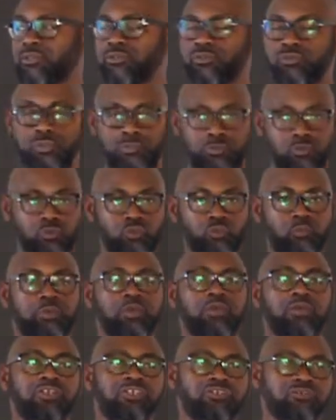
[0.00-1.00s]
So it's good to play
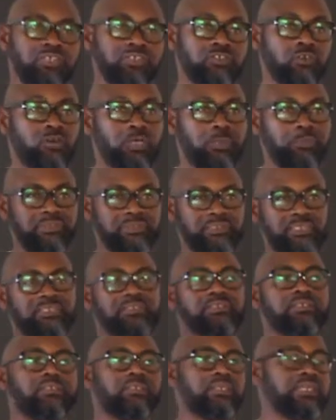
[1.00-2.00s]
on your strengths
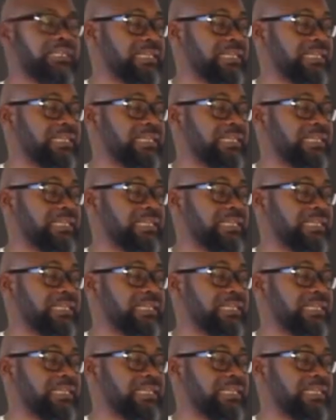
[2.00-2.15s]
100%